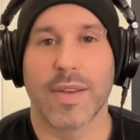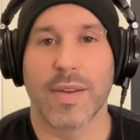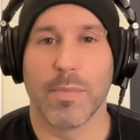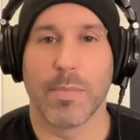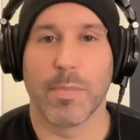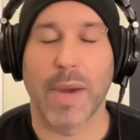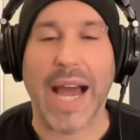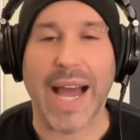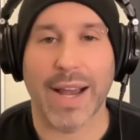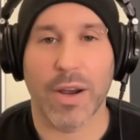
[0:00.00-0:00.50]

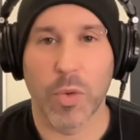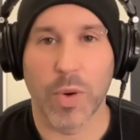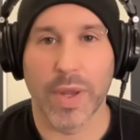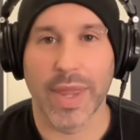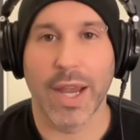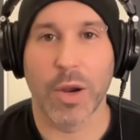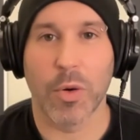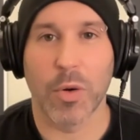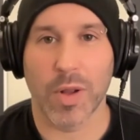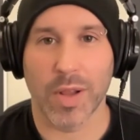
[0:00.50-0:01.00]
back when
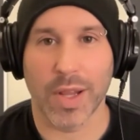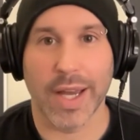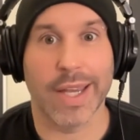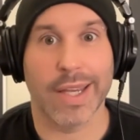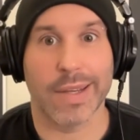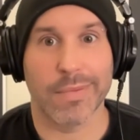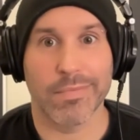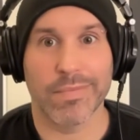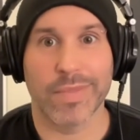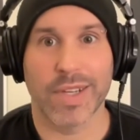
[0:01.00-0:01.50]
they were
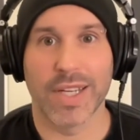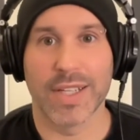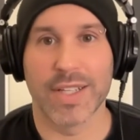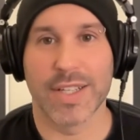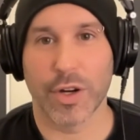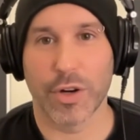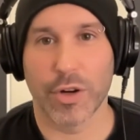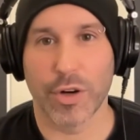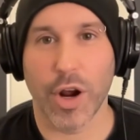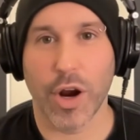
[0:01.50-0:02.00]
like
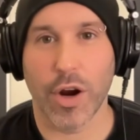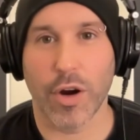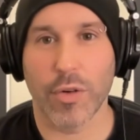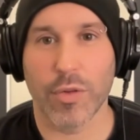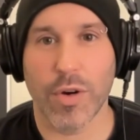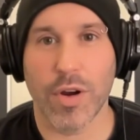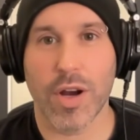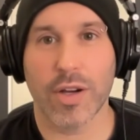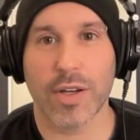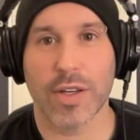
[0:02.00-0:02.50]
considered hard
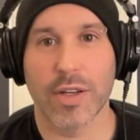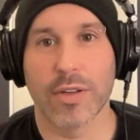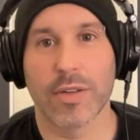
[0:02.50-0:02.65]
rock.